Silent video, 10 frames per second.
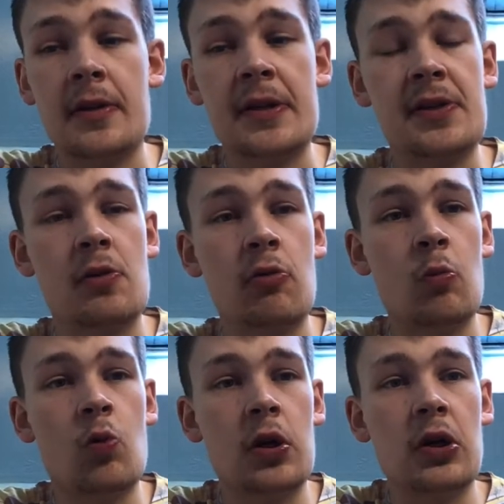at least
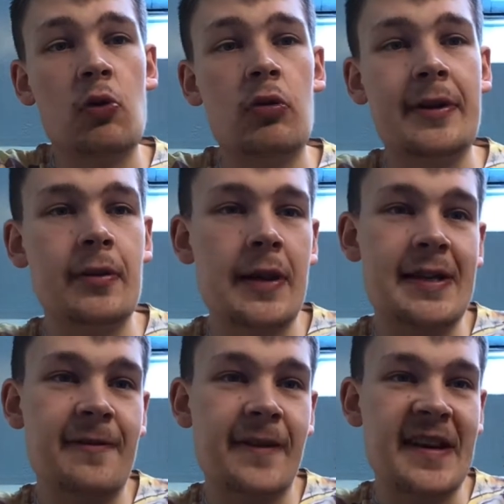scoring 1 goal in
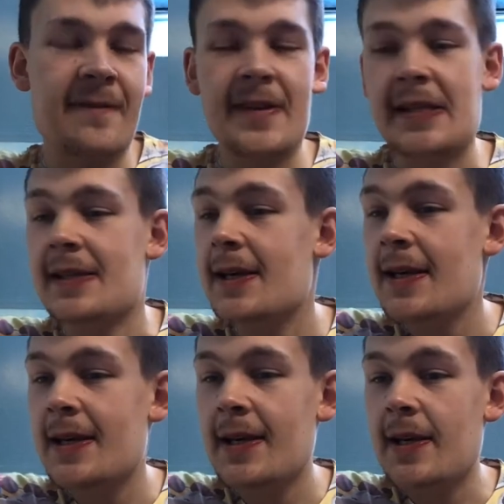their last 5 visits.